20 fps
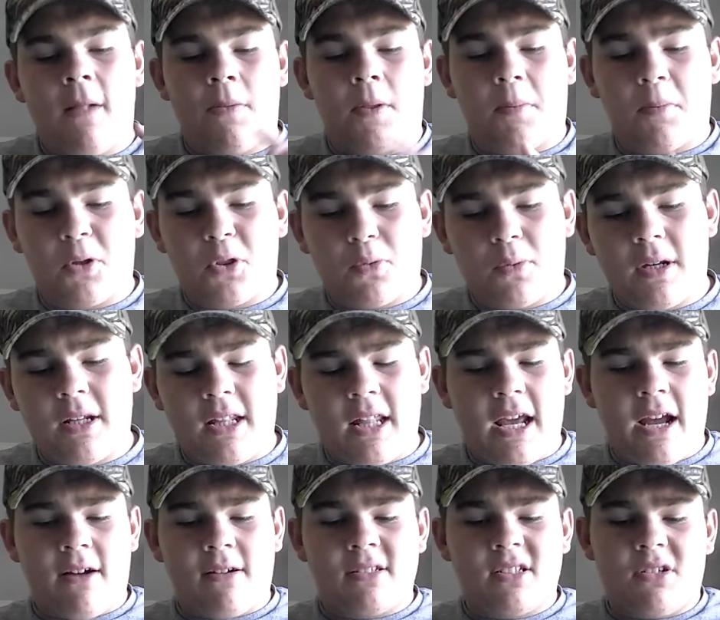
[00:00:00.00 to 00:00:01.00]
Number 3,
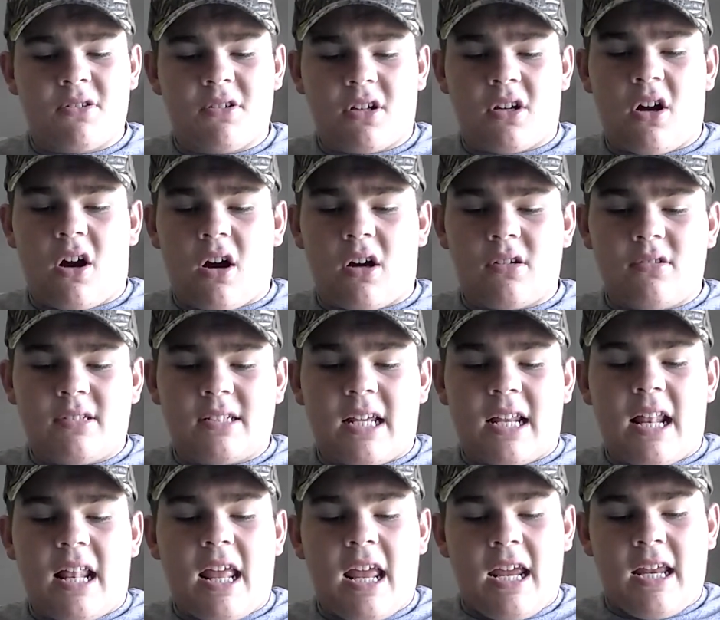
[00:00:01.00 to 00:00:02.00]
the Arizona Cardinals
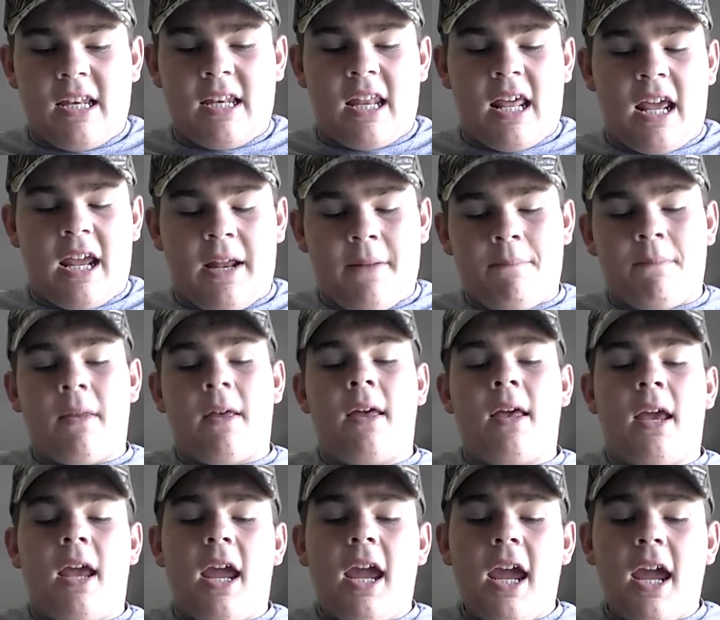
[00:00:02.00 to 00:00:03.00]
at 8-8.
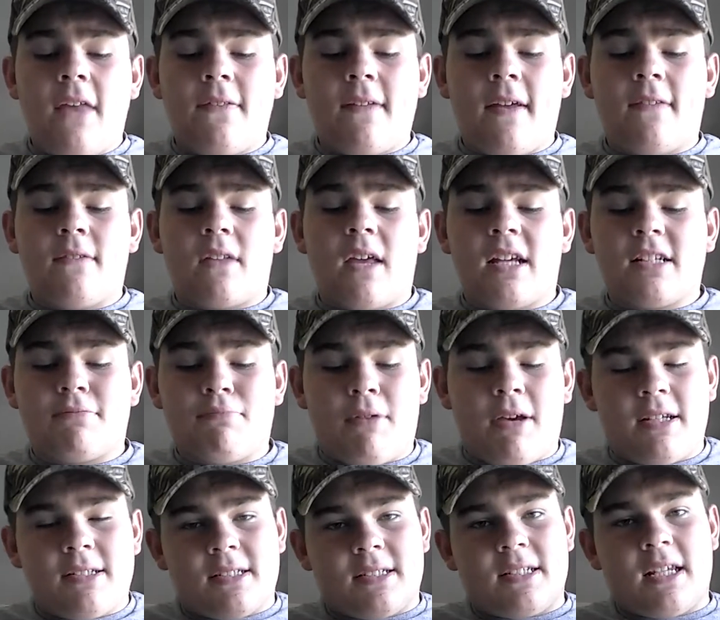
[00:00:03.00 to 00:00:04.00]
And then last
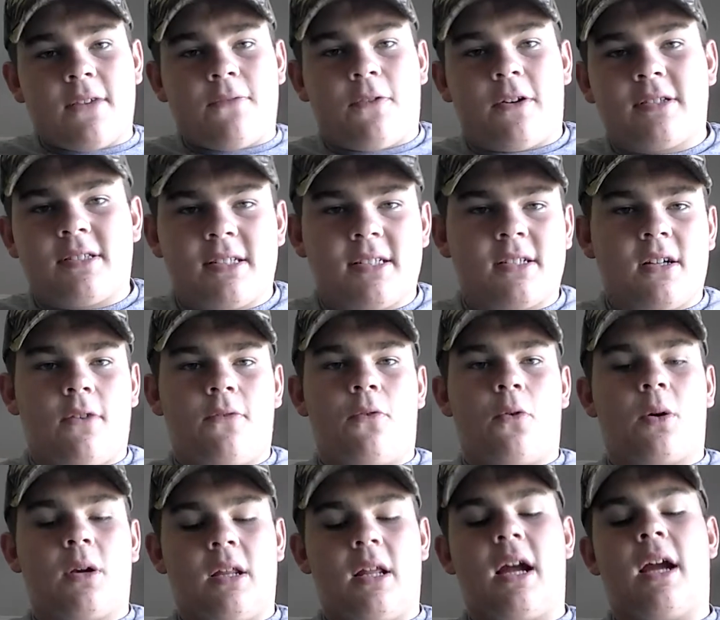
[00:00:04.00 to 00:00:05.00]
place, the San Francisco
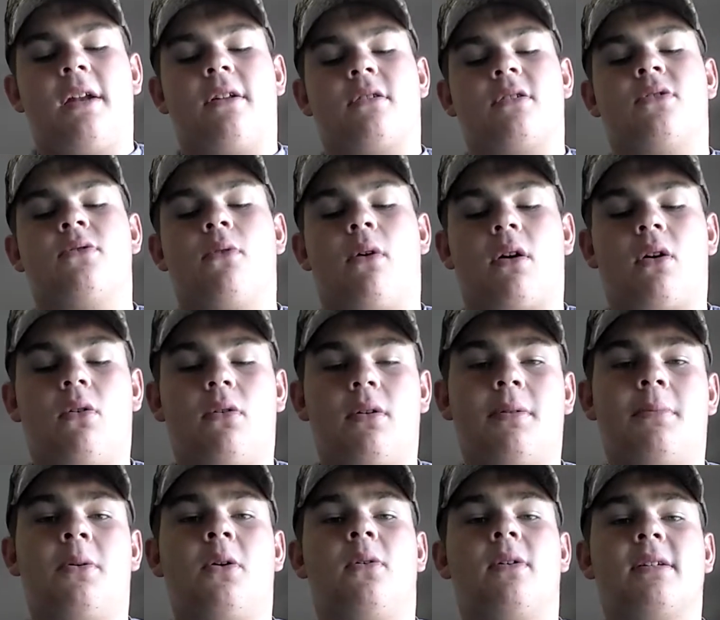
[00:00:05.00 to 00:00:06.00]
49ers, who are
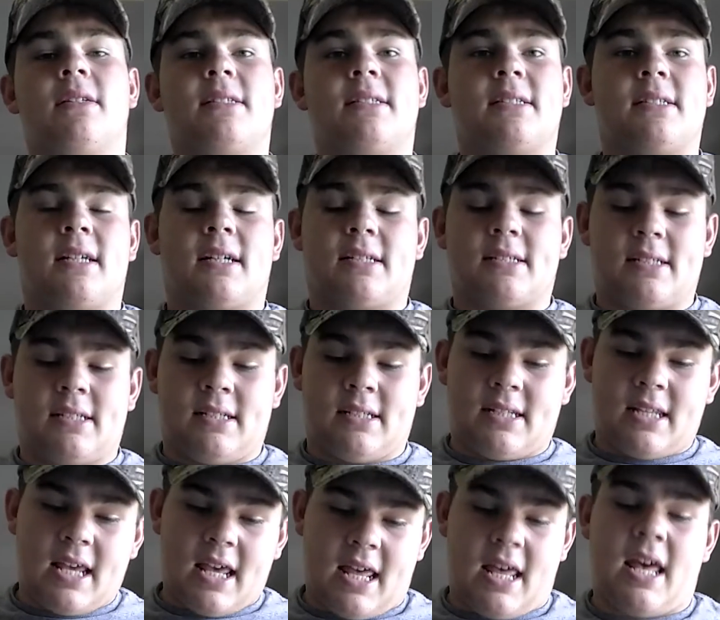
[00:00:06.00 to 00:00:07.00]
going
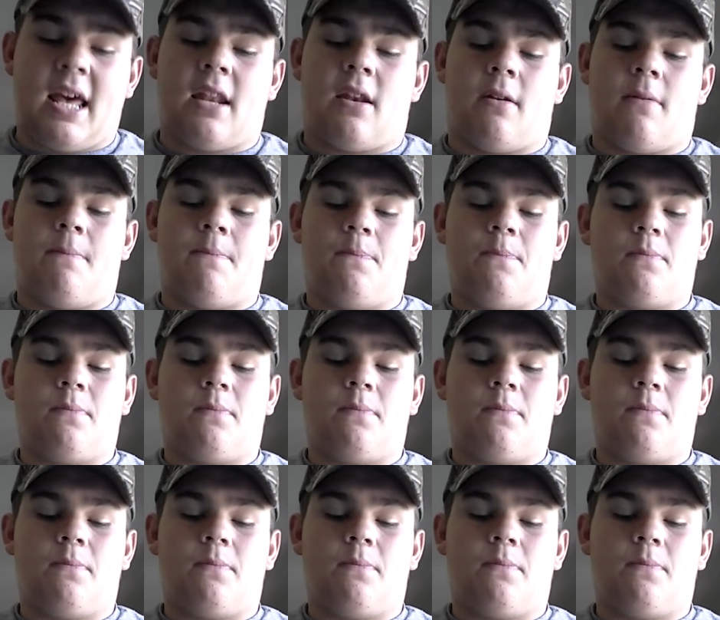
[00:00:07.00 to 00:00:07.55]
6-10.